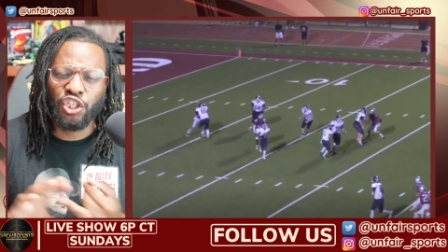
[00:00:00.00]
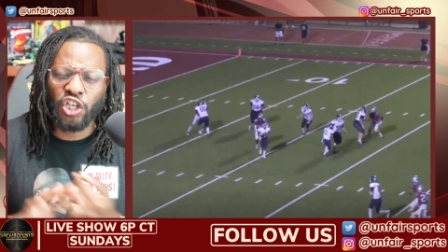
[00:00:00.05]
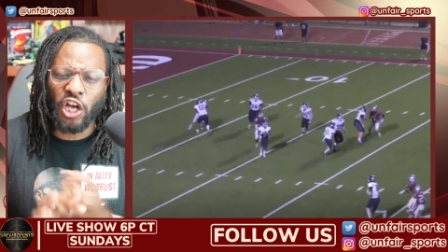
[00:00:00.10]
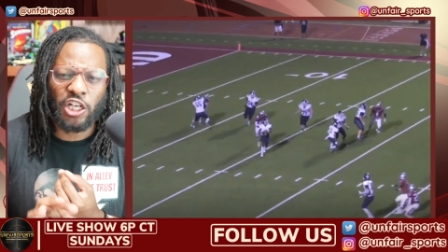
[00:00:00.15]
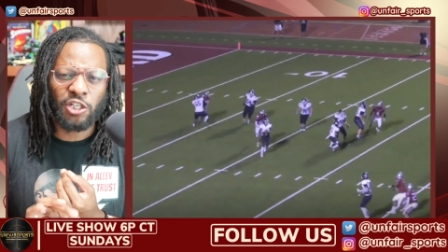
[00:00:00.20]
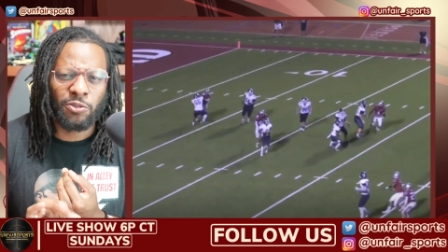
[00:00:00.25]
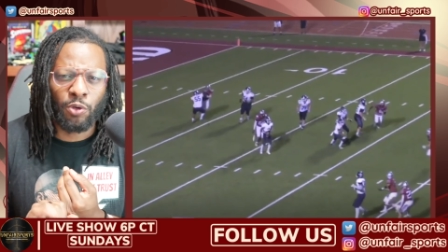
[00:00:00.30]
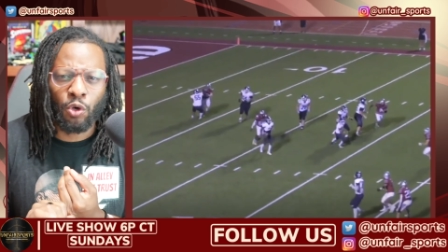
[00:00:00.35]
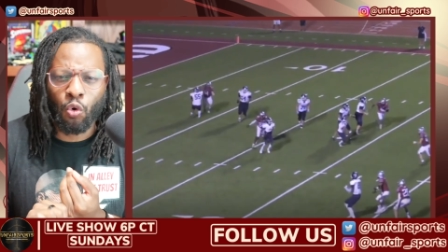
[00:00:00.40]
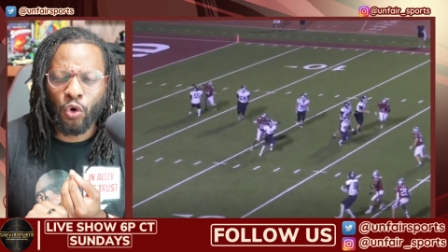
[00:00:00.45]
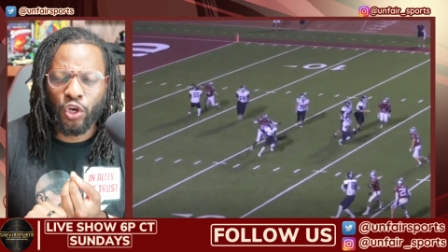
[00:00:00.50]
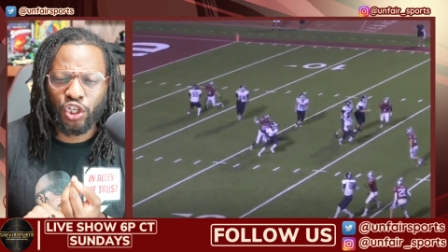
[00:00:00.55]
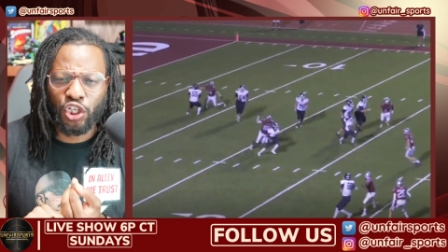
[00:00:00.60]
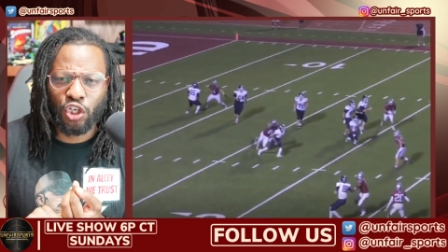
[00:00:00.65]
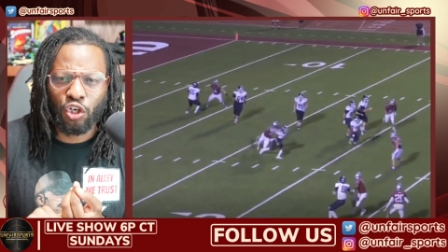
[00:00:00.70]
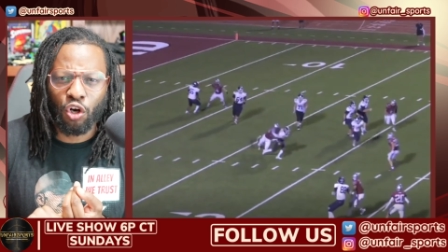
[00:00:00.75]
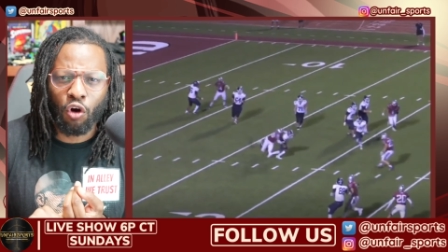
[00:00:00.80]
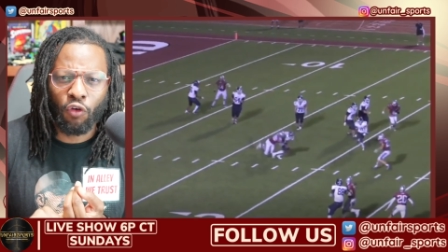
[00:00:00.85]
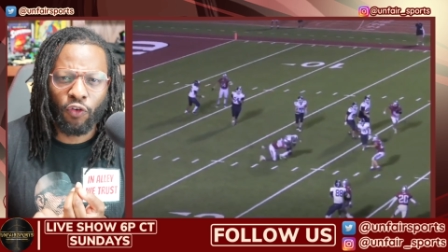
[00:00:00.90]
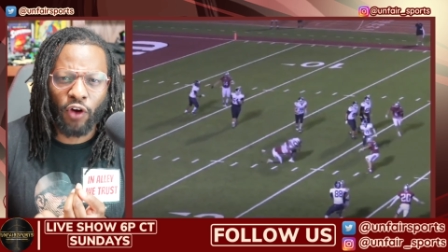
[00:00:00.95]
Josh
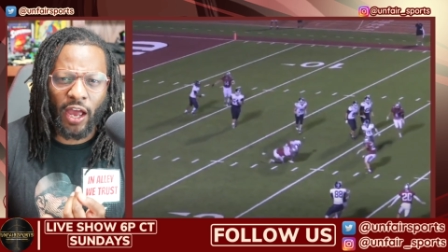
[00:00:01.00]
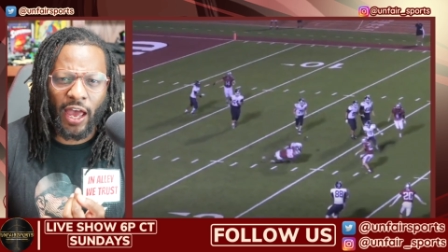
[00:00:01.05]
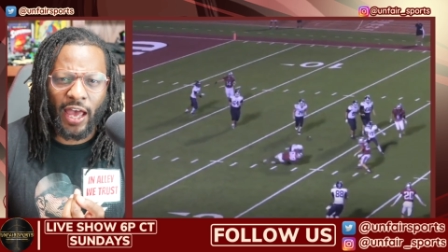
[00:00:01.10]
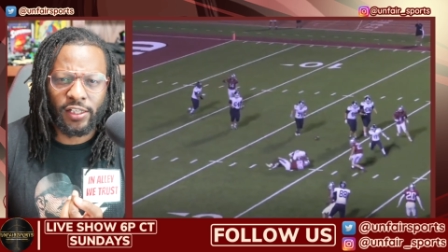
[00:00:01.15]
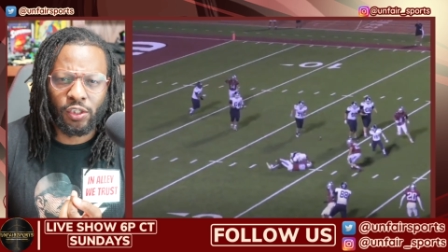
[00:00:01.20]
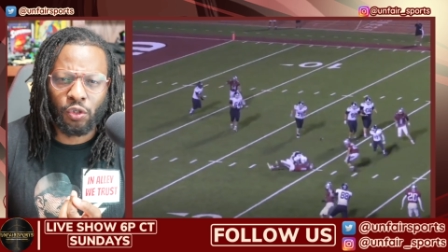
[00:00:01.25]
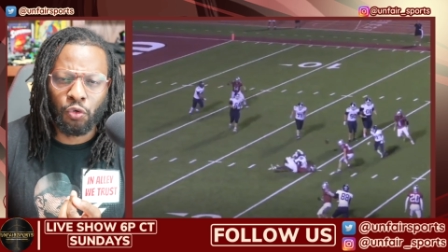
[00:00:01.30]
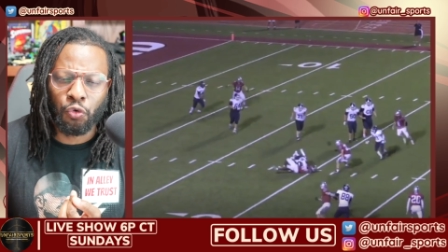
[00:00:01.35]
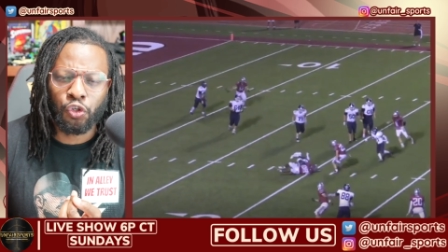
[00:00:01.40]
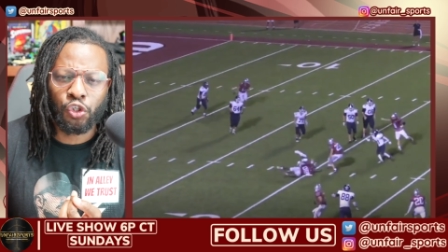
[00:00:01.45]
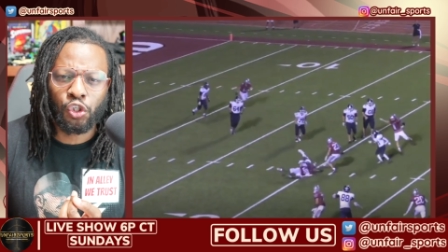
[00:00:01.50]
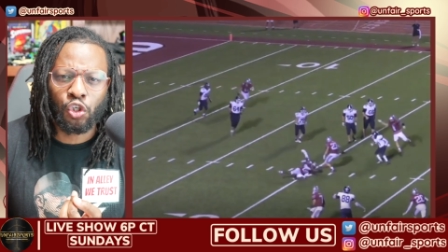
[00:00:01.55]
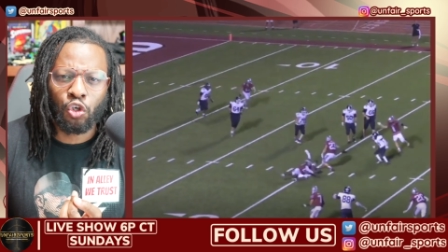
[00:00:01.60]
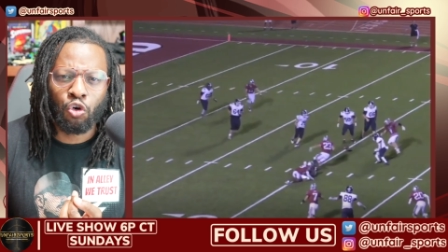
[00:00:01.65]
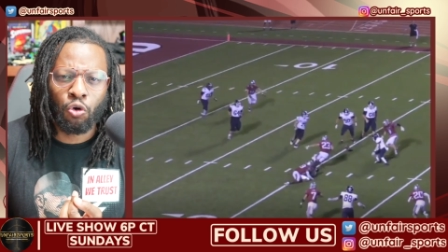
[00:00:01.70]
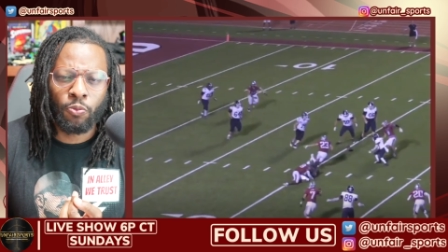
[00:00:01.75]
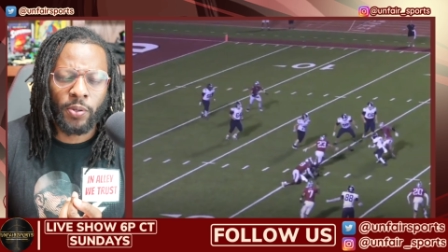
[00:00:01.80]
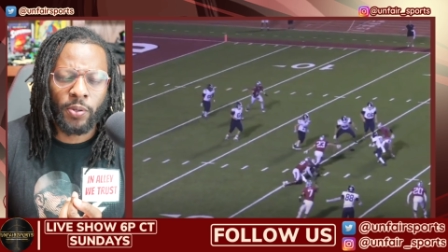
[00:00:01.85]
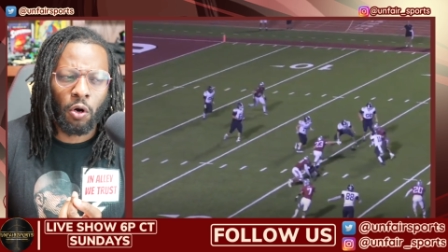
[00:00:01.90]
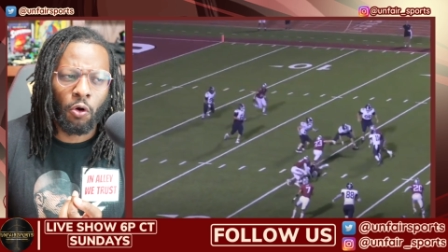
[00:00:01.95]
McCuistion over at Sooner
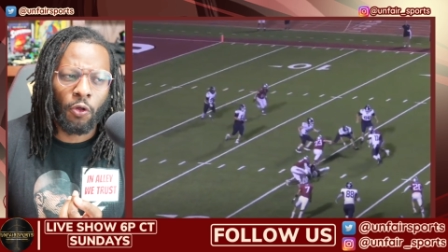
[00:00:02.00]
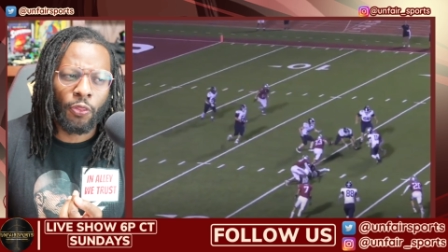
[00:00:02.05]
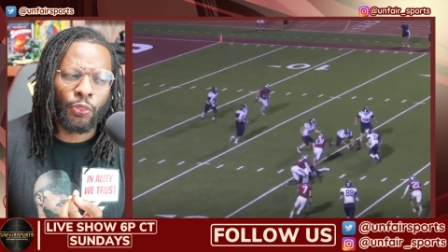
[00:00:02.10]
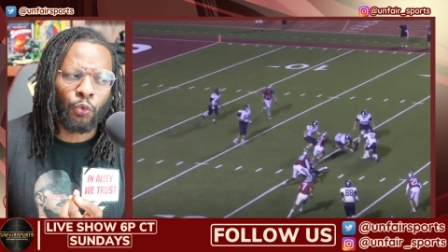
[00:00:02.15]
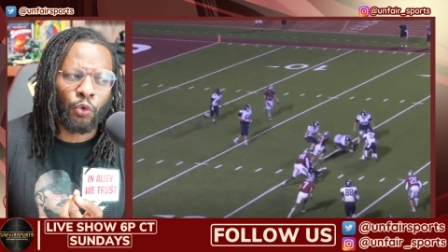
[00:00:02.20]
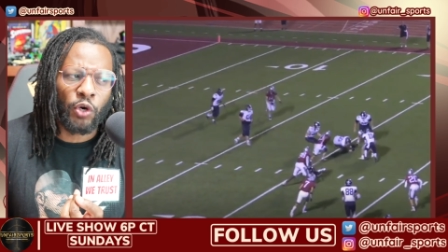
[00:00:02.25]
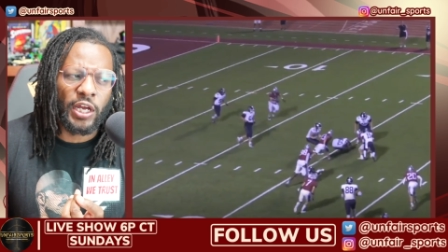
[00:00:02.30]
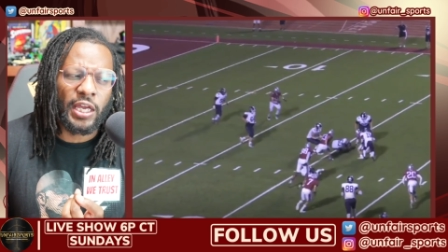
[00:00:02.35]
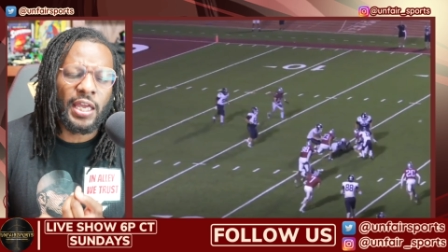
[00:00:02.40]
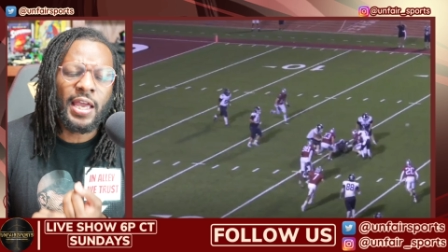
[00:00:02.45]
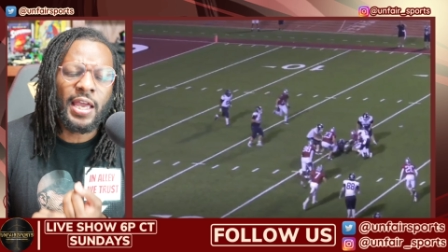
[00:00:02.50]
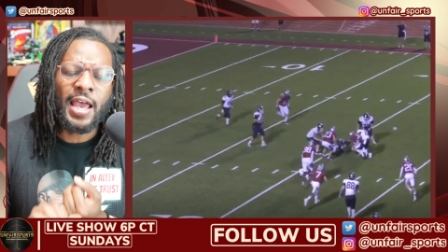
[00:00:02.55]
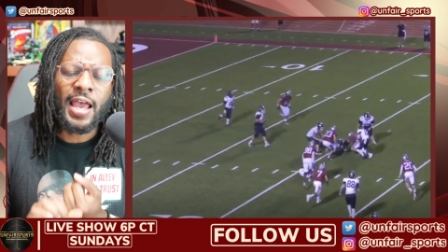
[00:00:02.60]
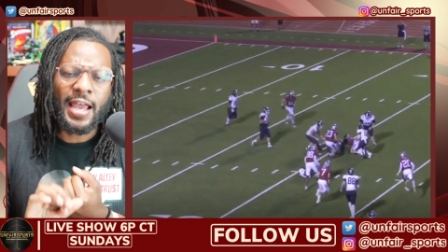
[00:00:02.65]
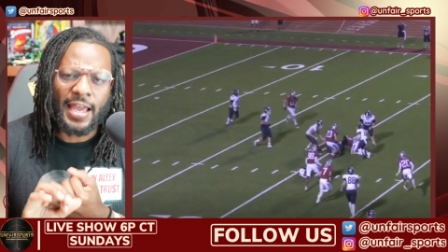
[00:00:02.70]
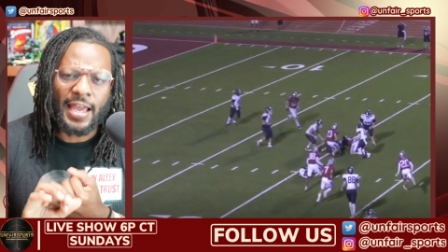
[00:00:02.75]
Scoop and On 3,